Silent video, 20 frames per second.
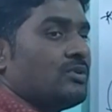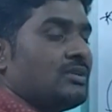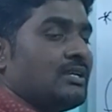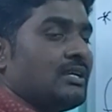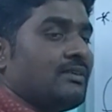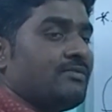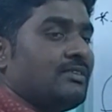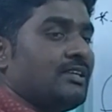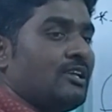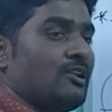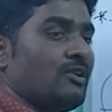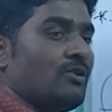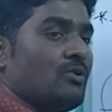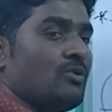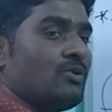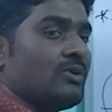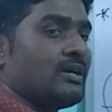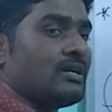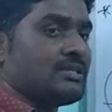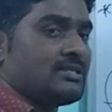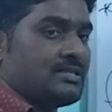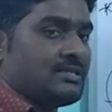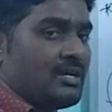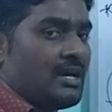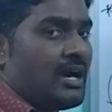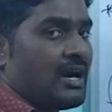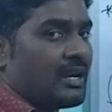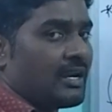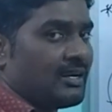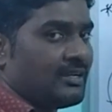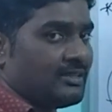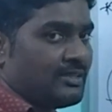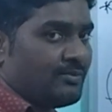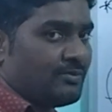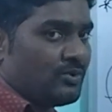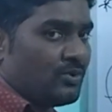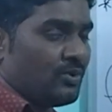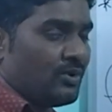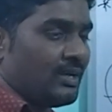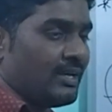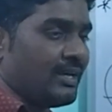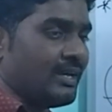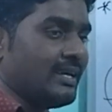Most of the locust organisms